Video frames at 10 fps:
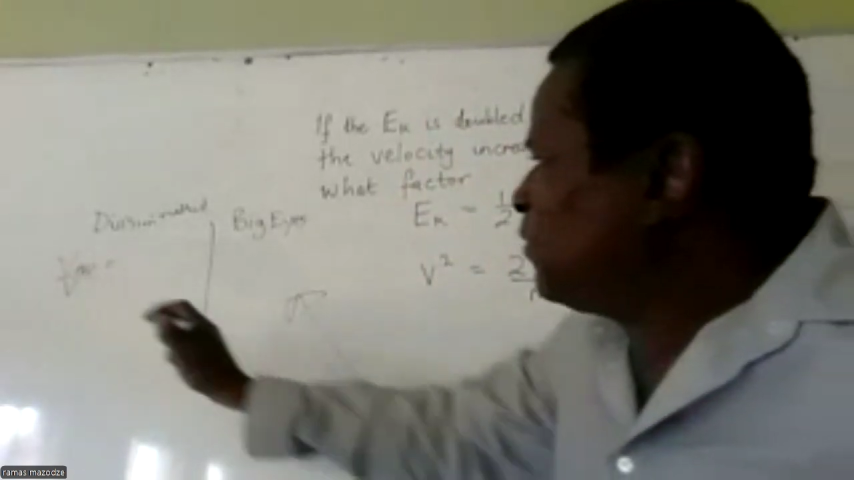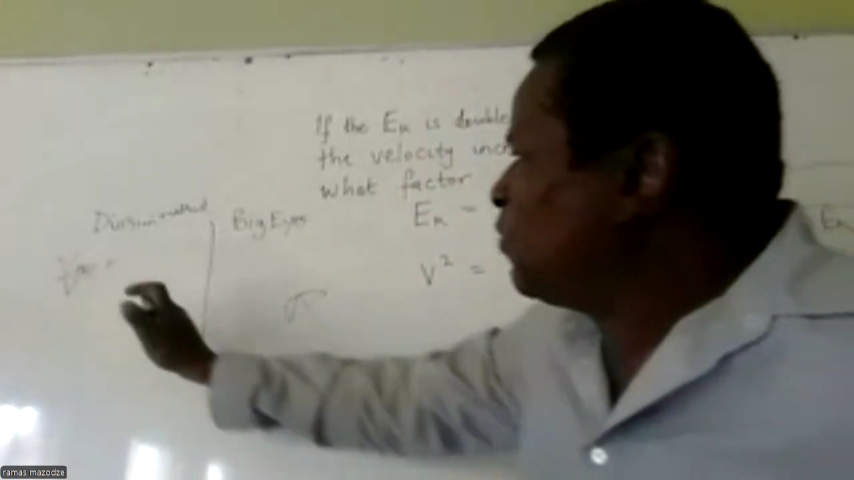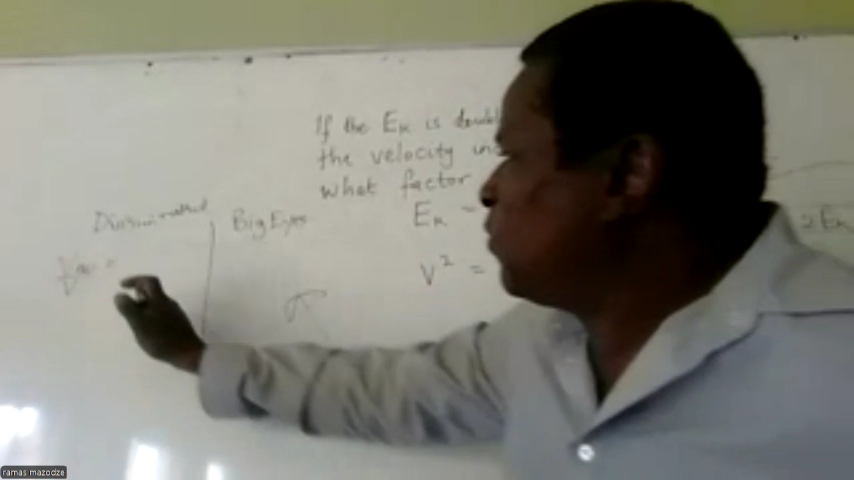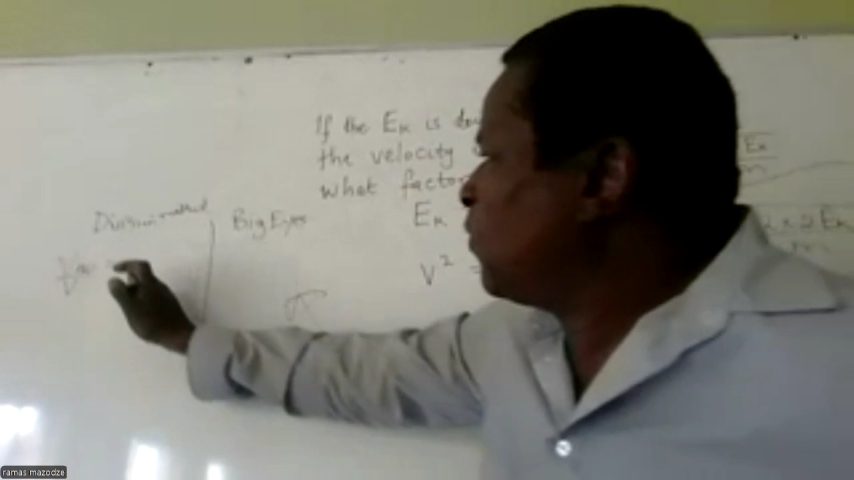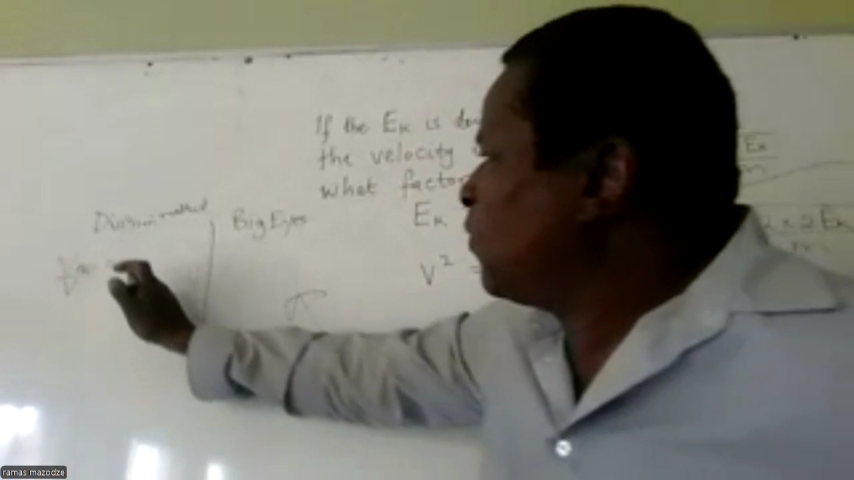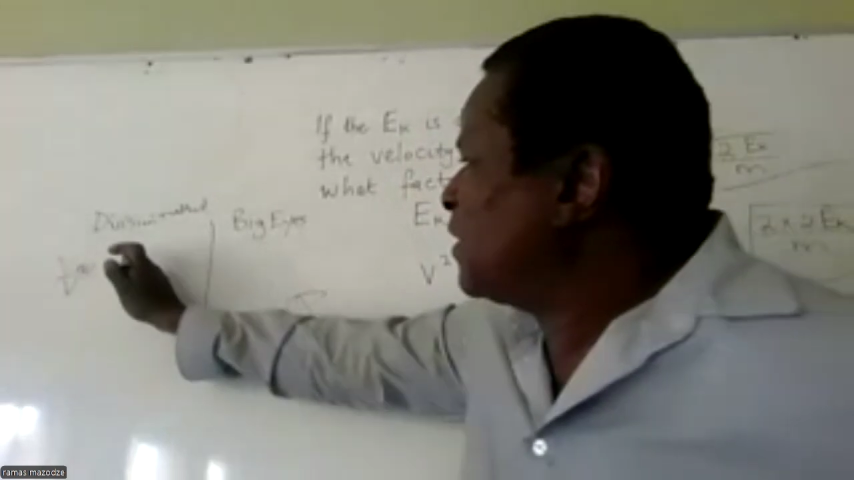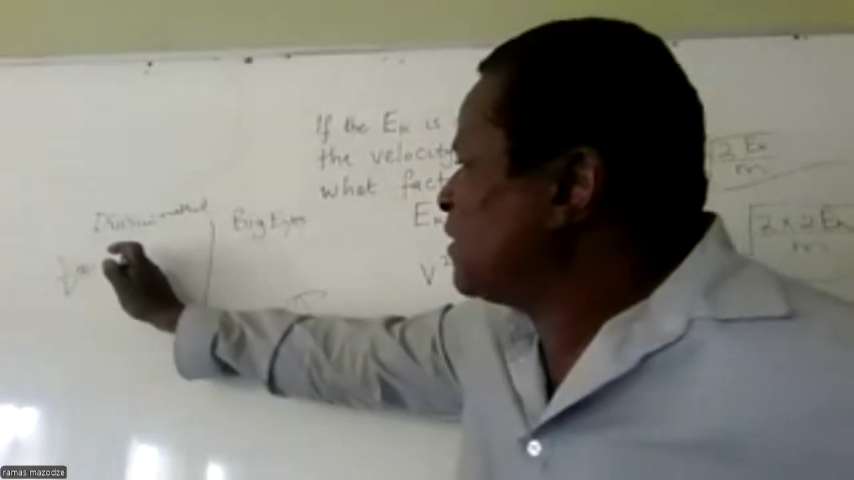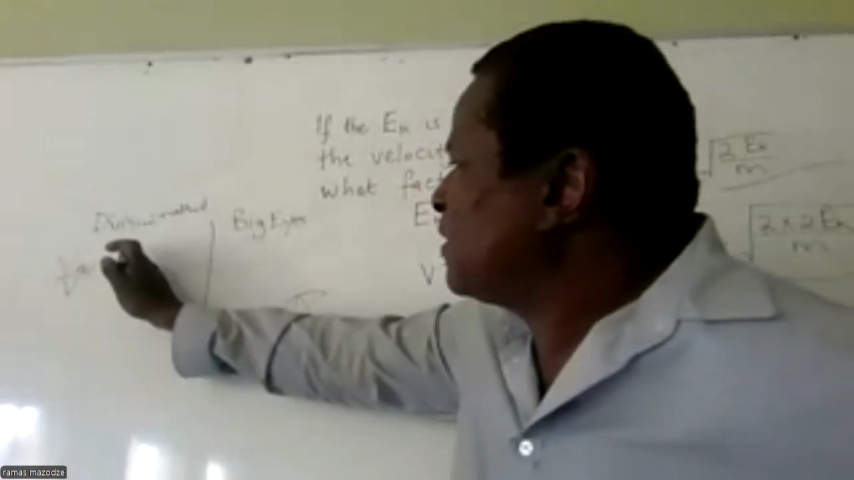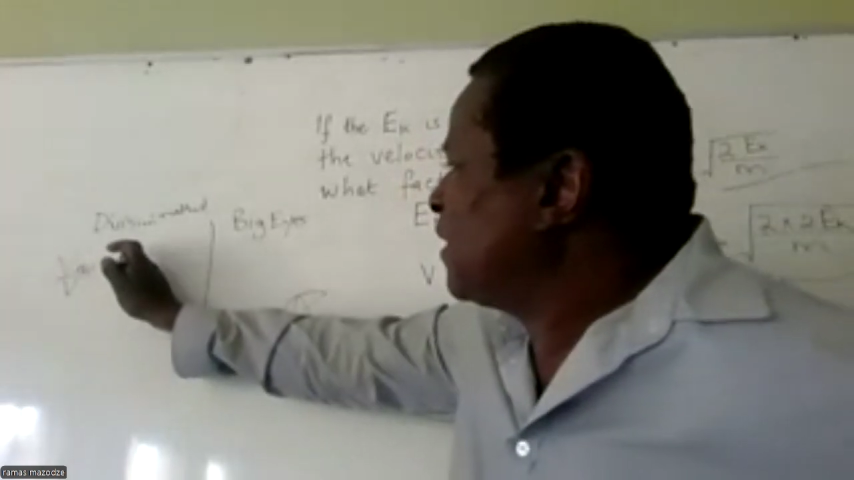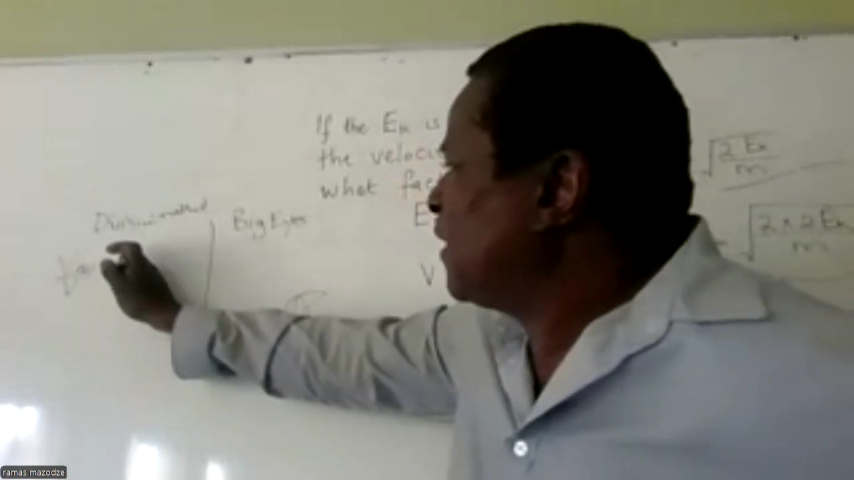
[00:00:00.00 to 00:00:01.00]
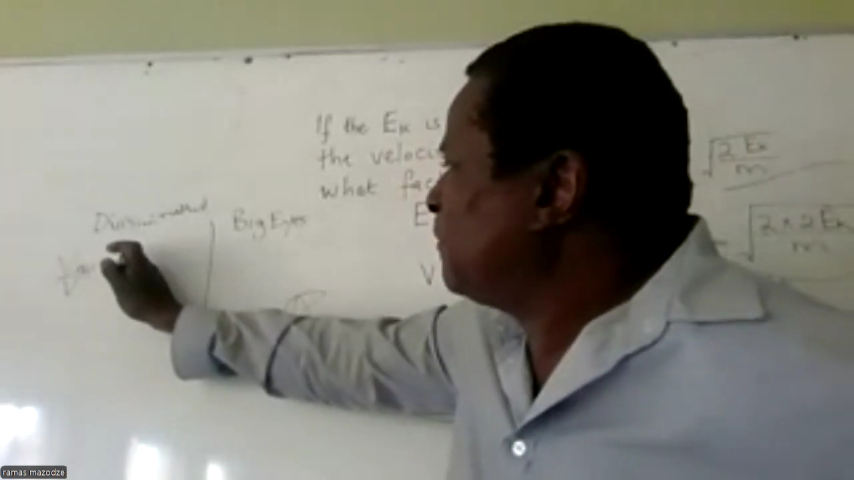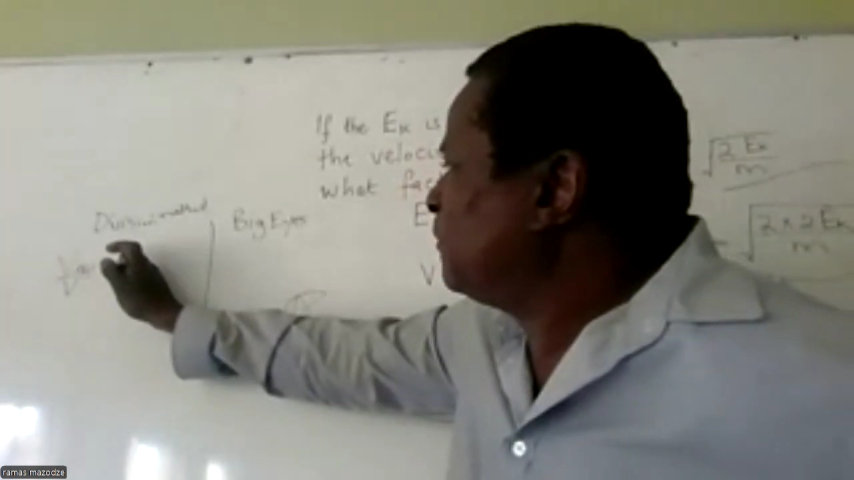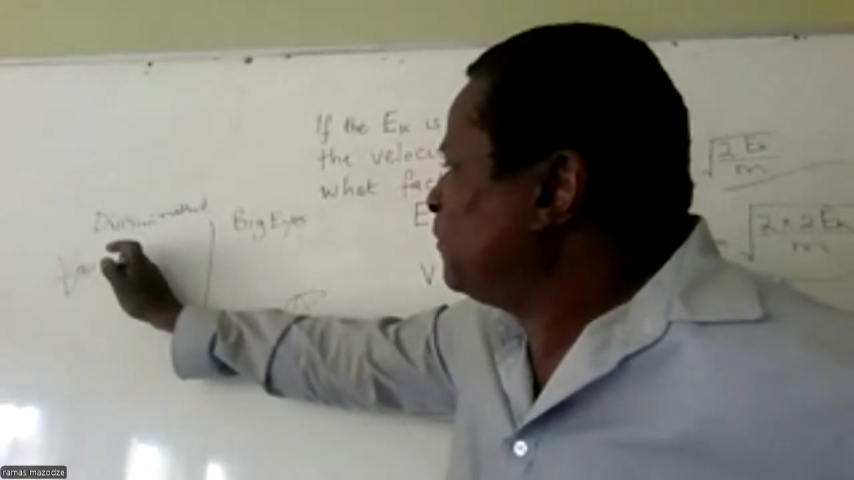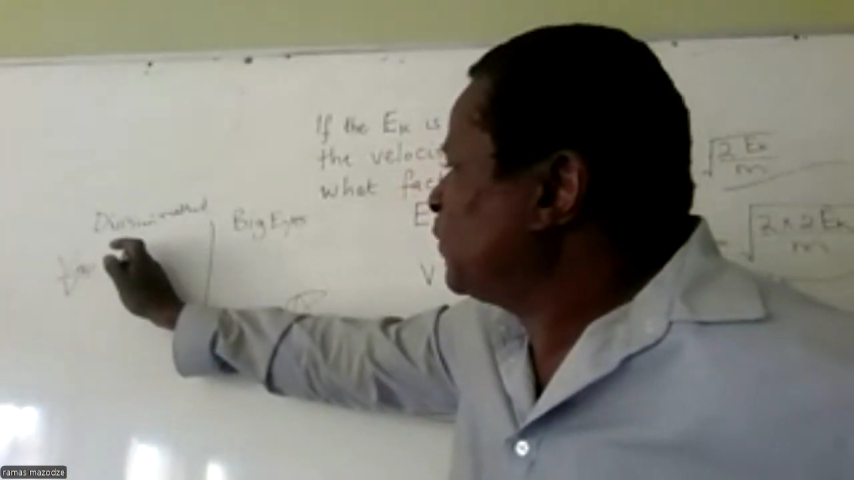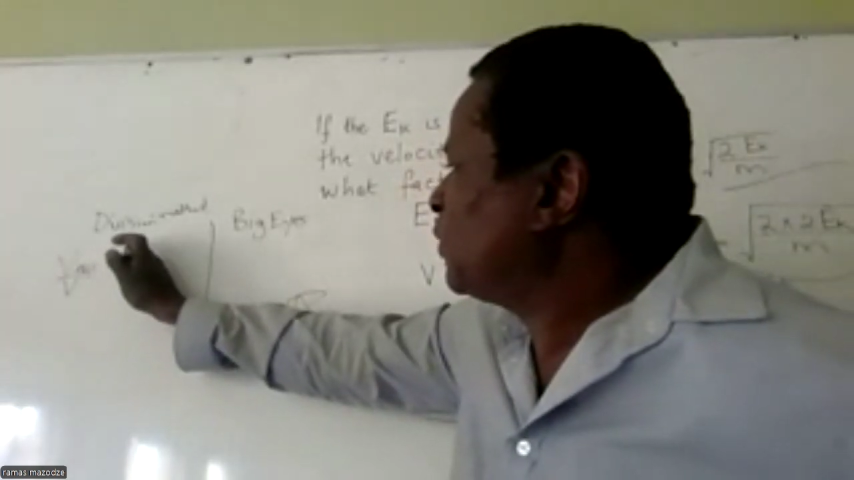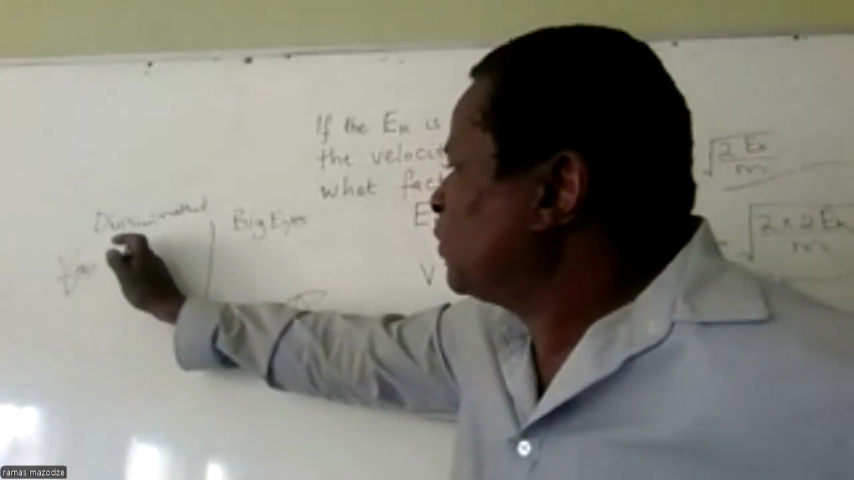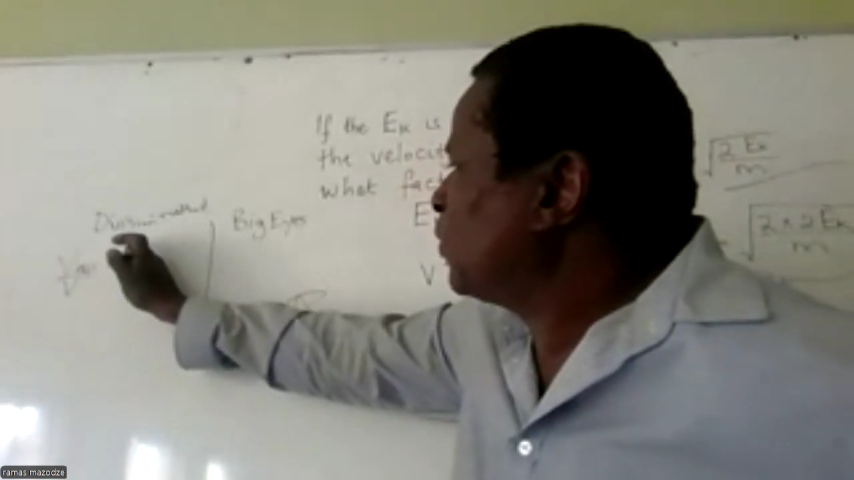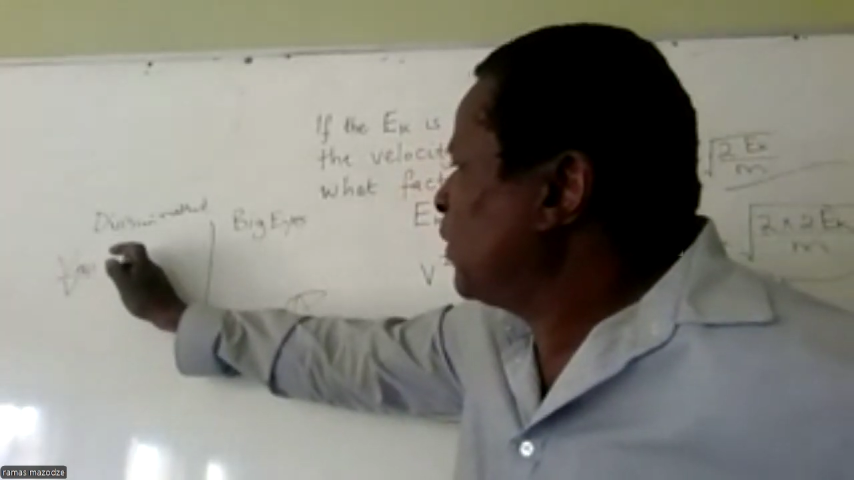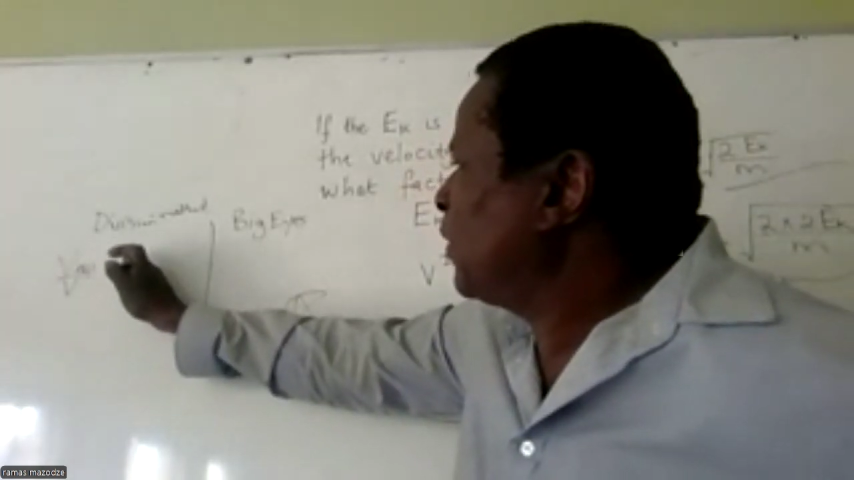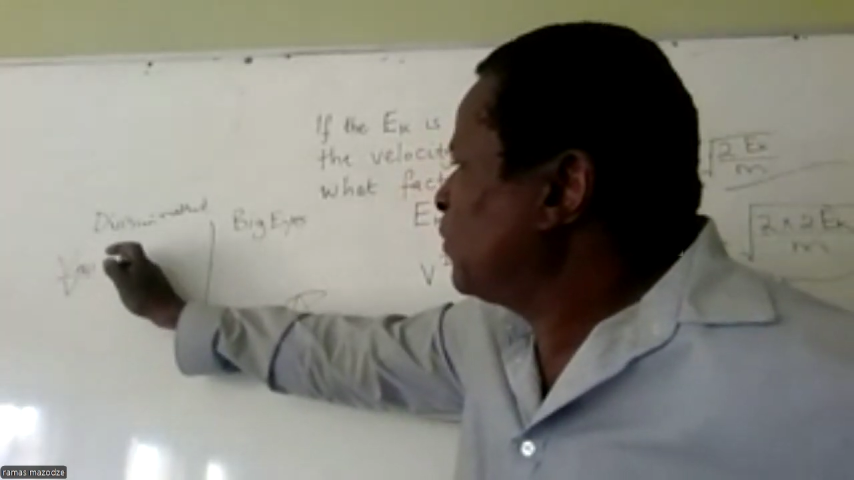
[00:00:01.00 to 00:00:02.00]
V new was square